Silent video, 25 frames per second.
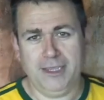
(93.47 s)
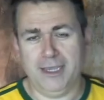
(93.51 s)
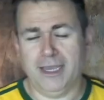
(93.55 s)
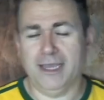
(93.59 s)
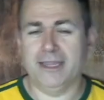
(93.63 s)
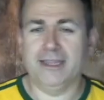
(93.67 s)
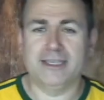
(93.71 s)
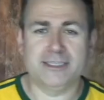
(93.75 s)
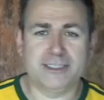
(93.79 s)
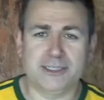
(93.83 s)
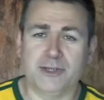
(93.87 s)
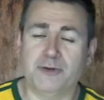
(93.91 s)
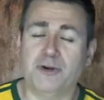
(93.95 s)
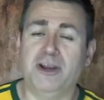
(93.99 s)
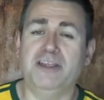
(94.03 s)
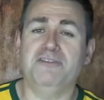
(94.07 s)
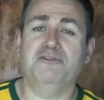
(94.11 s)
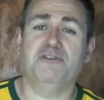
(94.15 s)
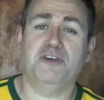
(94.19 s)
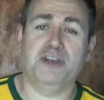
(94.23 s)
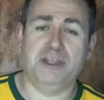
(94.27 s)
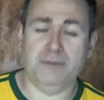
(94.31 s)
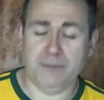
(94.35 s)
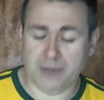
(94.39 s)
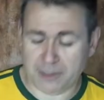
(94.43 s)
And there's a great
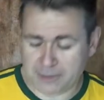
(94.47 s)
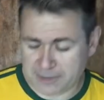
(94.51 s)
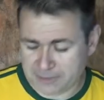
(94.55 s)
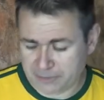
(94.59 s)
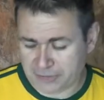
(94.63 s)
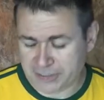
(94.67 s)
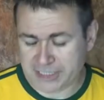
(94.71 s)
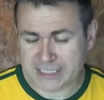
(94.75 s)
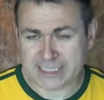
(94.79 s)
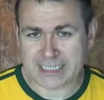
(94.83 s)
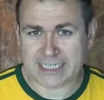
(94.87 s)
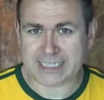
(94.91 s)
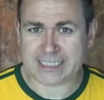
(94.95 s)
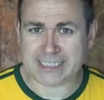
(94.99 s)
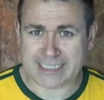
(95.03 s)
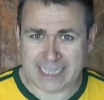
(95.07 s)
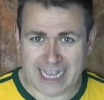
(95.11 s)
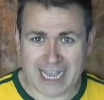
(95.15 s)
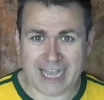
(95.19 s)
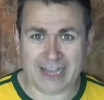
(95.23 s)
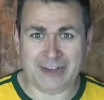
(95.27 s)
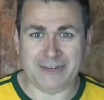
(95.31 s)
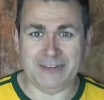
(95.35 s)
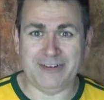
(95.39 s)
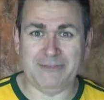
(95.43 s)
funny moment where he sits
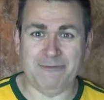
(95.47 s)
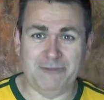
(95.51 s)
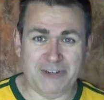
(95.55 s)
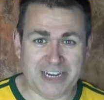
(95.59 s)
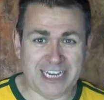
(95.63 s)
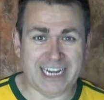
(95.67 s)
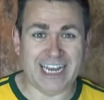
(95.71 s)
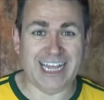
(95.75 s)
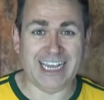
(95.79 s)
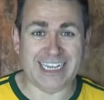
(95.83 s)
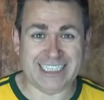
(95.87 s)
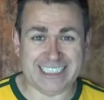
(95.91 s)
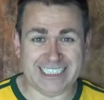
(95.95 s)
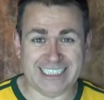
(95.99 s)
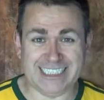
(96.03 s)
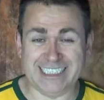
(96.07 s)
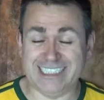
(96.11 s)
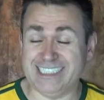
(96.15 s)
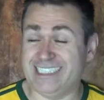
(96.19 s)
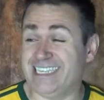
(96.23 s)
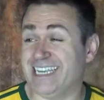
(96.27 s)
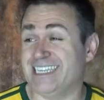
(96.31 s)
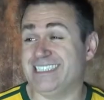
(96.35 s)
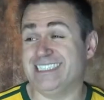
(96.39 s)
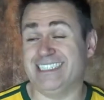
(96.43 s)
down and realizes
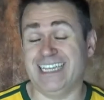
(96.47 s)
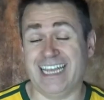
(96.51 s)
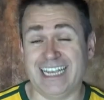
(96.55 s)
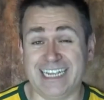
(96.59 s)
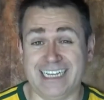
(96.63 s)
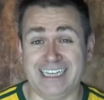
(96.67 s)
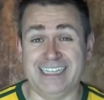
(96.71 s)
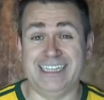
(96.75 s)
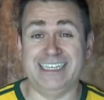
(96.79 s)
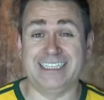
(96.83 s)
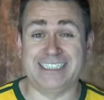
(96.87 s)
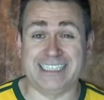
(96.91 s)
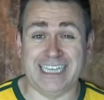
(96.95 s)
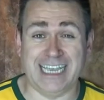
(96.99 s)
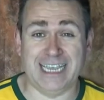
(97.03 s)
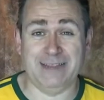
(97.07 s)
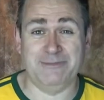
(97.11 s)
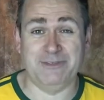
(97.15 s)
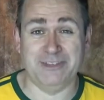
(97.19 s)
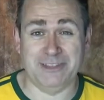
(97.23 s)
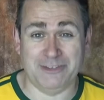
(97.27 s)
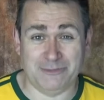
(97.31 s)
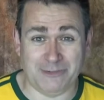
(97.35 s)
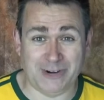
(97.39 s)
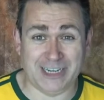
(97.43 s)
it's exactly the
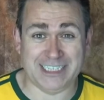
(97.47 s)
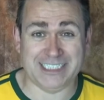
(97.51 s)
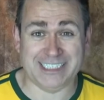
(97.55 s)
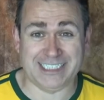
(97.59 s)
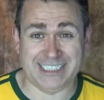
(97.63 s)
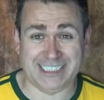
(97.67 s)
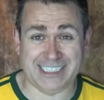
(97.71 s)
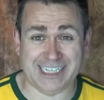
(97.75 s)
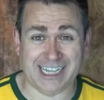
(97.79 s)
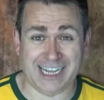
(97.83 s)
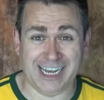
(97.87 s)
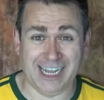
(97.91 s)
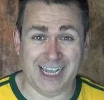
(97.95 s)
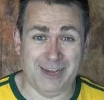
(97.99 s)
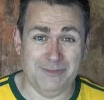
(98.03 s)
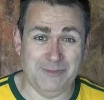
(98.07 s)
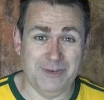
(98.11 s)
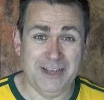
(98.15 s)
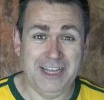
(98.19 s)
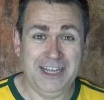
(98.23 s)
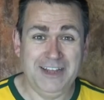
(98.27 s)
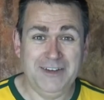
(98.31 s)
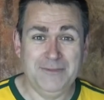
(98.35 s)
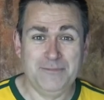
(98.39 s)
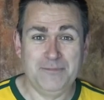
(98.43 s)
same as the rest of the club,
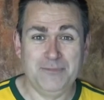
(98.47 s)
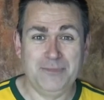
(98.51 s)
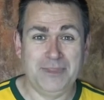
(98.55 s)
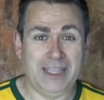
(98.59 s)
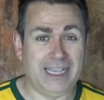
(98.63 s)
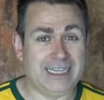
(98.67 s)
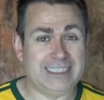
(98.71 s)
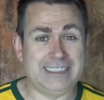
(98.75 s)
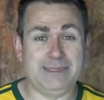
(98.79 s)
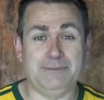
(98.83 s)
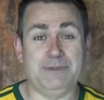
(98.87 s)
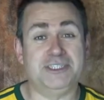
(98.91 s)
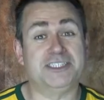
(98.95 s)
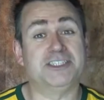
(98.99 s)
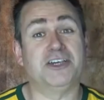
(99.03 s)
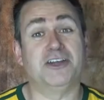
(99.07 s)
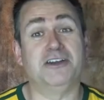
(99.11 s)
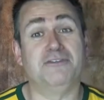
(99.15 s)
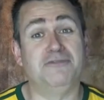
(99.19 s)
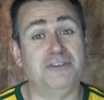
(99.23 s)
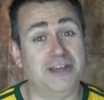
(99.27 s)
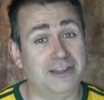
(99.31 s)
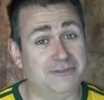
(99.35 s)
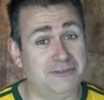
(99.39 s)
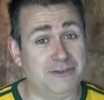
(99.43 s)
except it's got
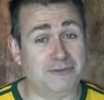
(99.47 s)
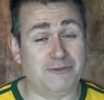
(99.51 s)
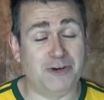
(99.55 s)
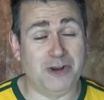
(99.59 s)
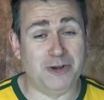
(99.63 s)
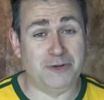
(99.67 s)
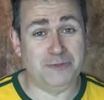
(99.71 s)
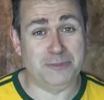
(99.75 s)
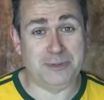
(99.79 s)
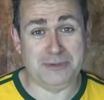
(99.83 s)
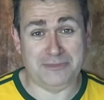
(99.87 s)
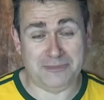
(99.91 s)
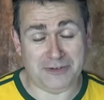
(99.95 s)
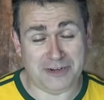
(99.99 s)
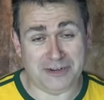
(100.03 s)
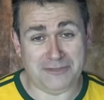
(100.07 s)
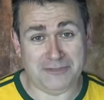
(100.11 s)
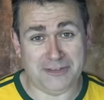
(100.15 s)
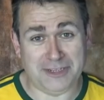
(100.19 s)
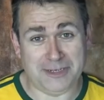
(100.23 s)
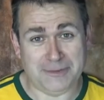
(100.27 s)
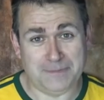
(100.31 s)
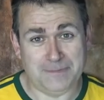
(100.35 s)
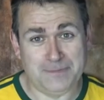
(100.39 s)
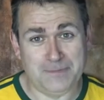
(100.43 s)
a velvet rope in front of
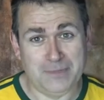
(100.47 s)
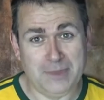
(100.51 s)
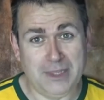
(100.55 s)
it.